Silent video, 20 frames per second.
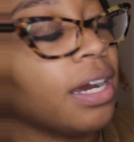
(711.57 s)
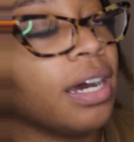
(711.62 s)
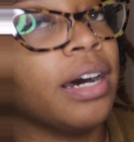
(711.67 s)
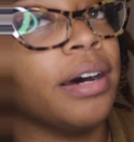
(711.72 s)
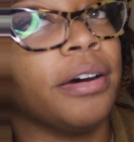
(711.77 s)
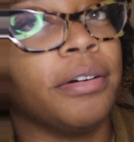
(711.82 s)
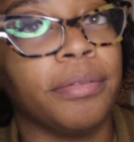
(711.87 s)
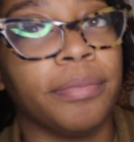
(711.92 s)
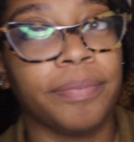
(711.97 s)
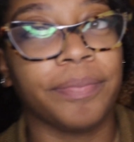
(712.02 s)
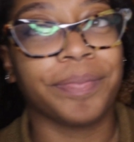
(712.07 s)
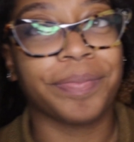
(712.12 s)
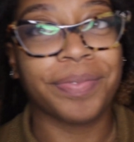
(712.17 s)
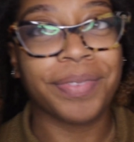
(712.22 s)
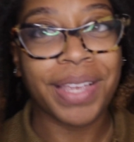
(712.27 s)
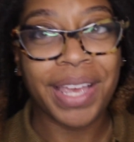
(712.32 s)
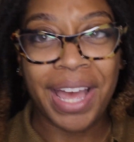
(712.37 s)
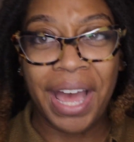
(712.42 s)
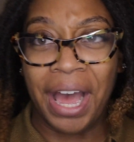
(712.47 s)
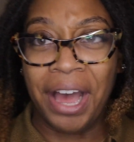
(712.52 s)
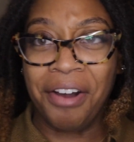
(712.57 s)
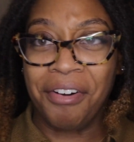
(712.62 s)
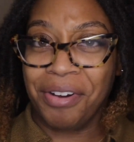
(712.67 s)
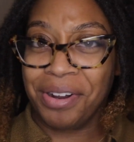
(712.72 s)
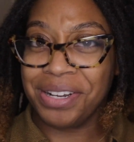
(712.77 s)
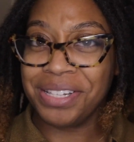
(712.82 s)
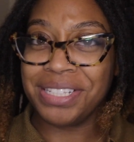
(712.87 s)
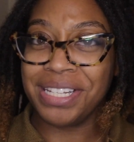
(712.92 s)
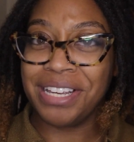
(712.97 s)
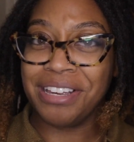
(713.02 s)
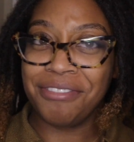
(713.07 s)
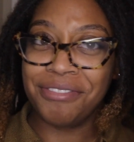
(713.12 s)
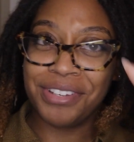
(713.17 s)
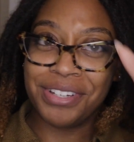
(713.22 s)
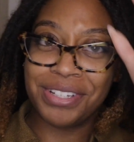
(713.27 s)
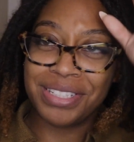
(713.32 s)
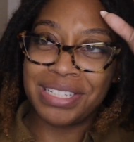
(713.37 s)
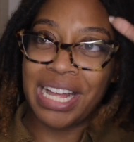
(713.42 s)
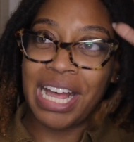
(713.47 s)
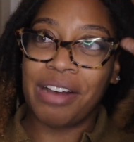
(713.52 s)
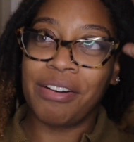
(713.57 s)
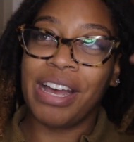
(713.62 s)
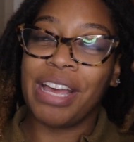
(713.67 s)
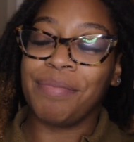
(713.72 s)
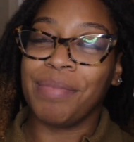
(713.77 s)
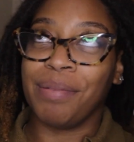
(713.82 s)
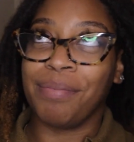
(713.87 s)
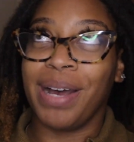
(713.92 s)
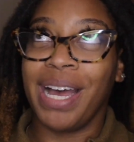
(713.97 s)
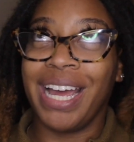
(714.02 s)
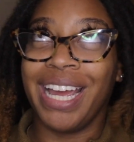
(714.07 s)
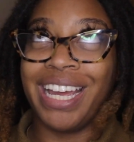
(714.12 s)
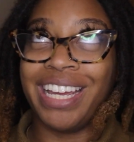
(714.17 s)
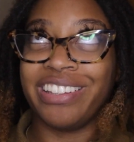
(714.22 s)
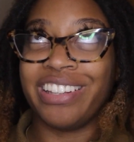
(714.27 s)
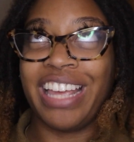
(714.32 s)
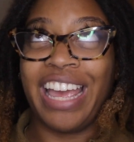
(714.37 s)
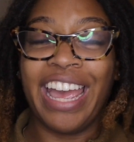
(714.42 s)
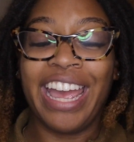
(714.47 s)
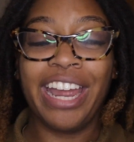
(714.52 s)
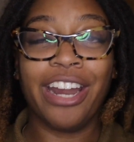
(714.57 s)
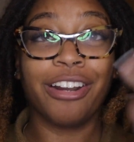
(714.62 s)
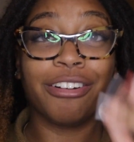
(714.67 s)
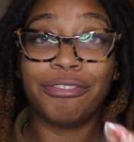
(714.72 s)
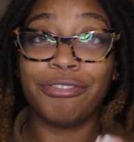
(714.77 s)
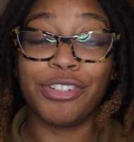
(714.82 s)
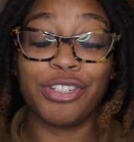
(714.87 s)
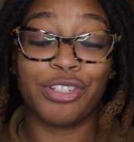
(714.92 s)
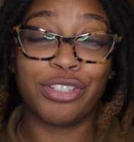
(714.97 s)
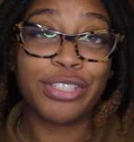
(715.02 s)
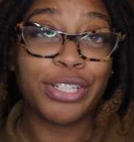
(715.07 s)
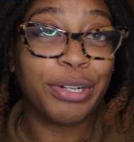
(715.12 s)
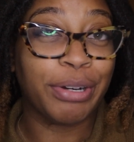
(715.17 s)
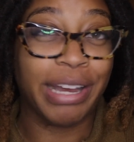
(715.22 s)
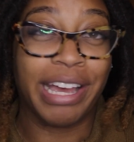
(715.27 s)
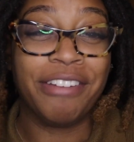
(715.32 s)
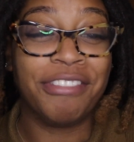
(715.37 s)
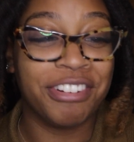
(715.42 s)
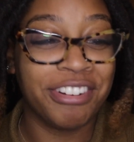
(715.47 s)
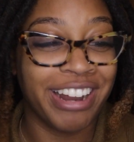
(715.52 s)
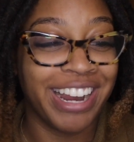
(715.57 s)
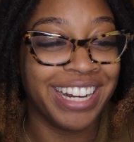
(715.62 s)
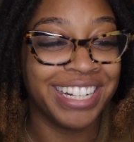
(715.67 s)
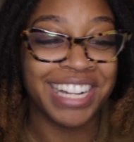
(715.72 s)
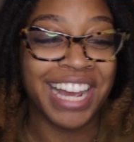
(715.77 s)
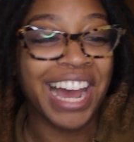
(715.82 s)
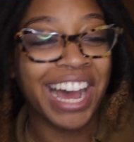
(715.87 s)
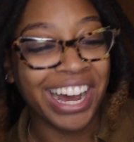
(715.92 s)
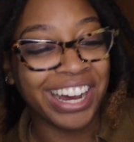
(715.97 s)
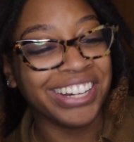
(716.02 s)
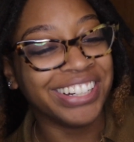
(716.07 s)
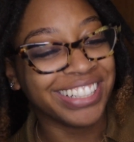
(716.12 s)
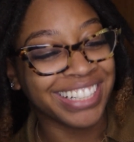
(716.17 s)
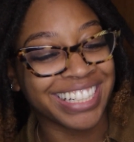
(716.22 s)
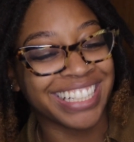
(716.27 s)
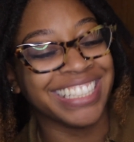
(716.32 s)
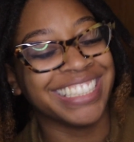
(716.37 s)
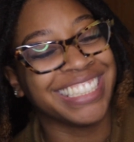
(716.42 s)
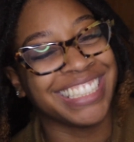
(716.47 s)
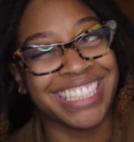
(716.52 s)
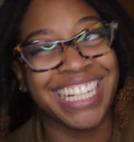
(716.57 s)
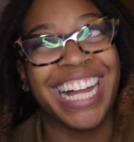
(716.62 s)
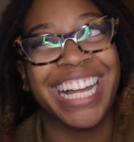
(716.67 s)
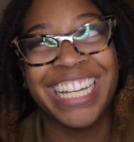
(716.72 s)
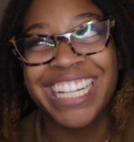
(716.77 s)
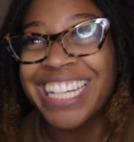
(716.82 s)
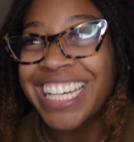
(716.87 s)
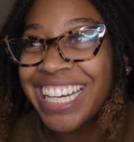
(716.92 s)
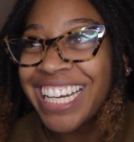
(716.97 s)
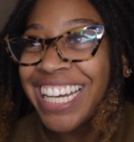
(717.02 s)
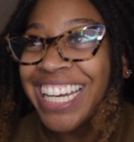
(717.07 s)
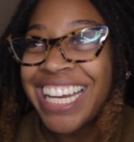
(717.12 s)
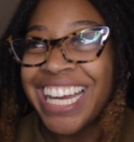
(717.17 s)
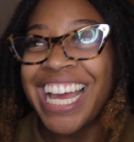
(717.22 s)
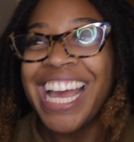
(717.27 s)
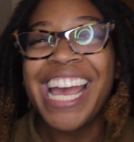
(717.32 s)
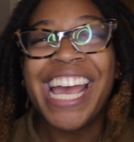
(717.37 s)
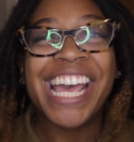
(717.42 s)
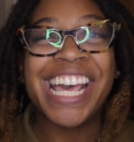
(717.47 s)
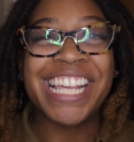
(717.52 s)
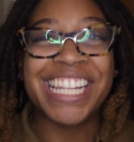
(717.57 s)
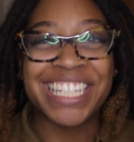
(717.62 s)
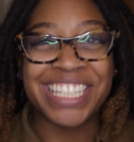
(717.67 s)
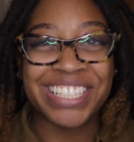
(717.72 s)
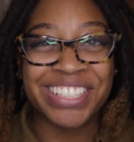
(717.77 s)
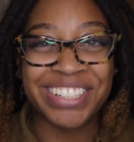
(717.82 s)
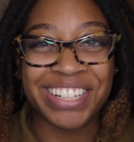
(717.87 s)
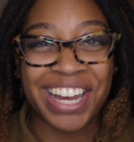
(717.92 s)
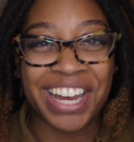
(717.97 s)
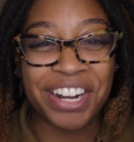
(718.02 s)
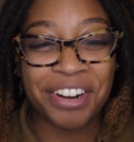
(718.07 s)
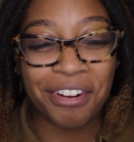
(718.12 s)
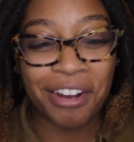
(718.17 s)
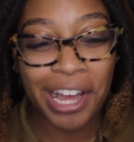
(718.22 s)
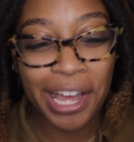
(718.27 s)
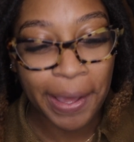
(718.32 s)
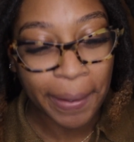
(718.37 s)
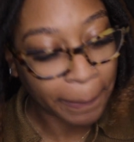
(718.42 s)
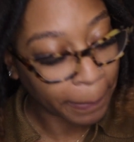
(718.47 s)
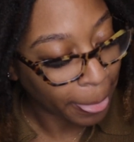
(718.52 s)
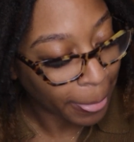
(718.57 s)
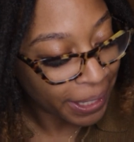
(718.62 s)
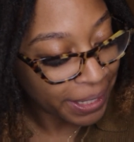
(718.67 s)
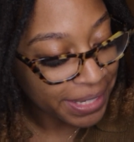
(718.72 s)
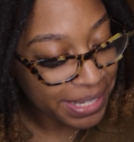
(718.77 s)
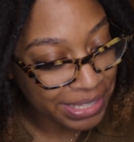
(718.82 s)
I want to say it feels lightweight, but my hair feels so heavy right now because like it's still kind of wet.